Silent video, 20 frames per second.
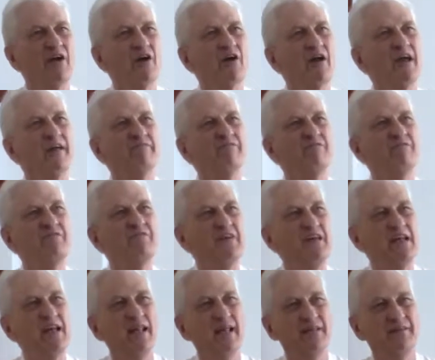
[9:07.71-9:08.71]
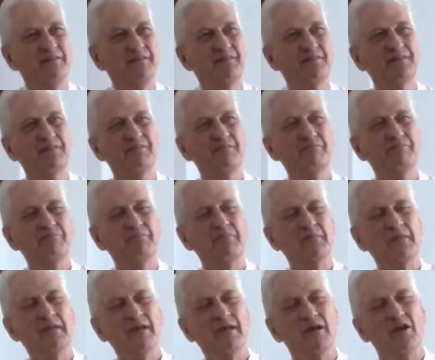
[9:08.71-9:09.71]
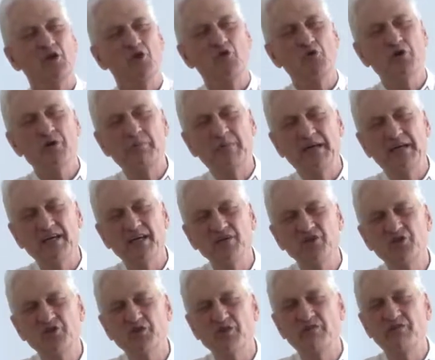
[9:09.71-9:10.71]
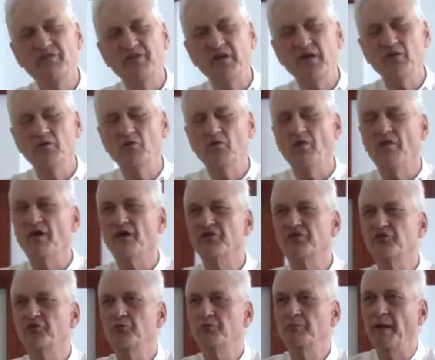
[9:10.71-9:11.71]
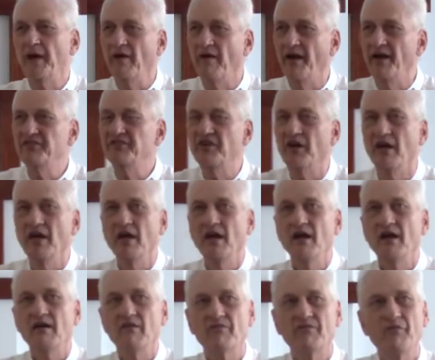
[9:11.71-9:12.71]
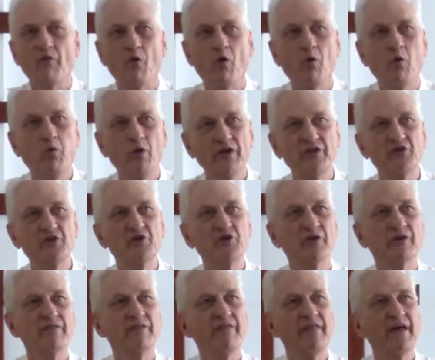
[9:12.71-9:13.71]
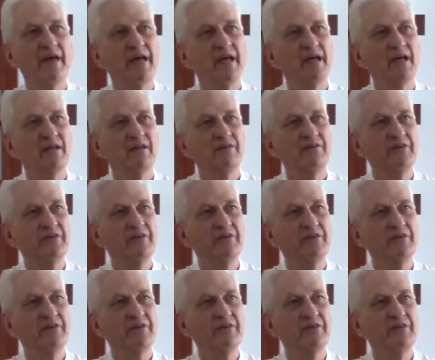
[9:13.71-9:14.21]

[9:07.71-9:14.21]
there and feel it. You could begin to feel the spirit for which they